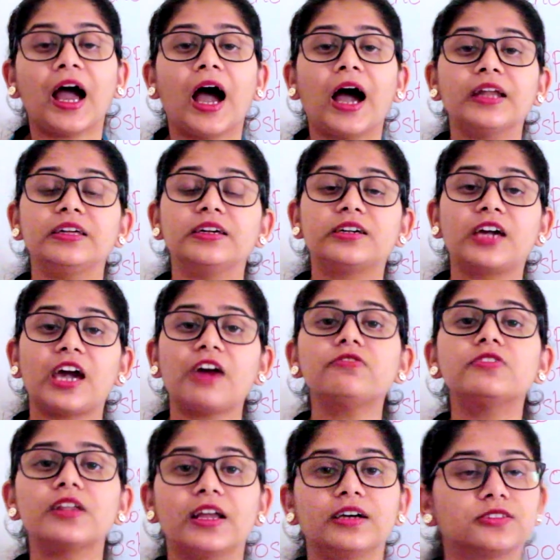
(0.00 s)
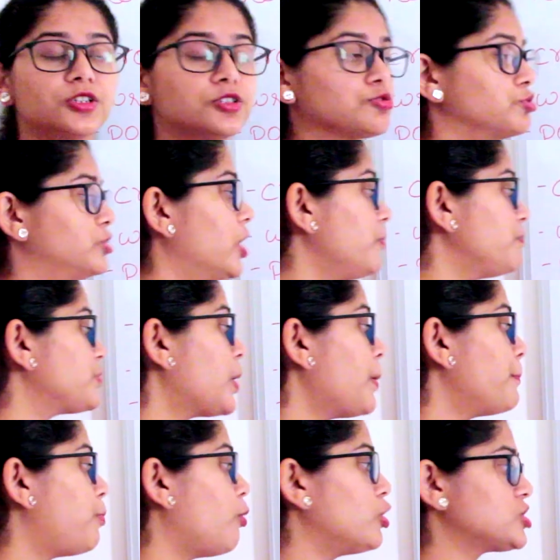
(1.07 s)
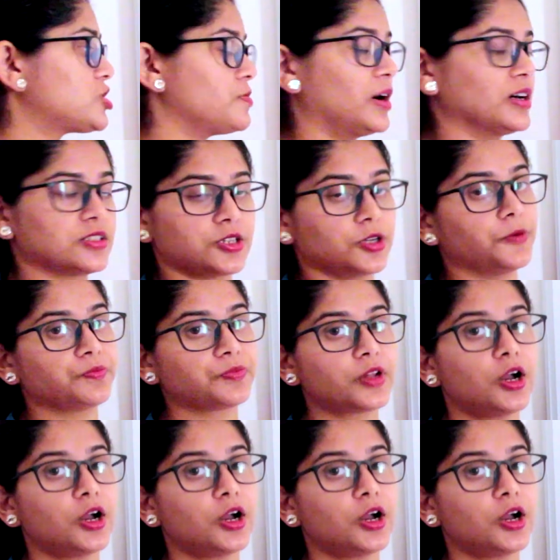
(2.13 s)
And he gave the letter to the Postmaster.